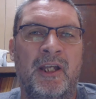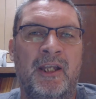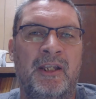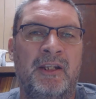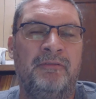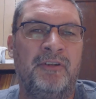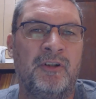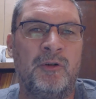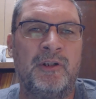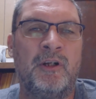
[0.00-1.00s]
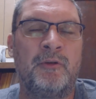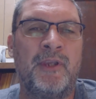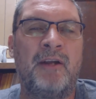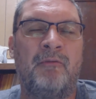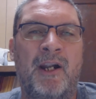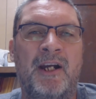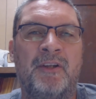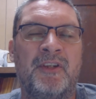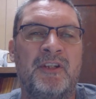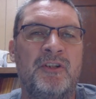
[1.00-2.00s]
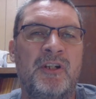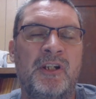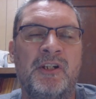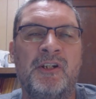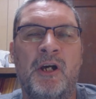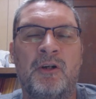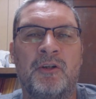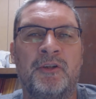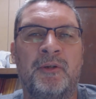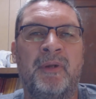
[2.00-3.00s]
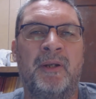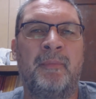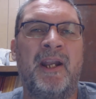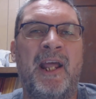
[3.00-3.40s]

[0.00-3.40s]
And if you're going to go that route, then you need to talk a little bit about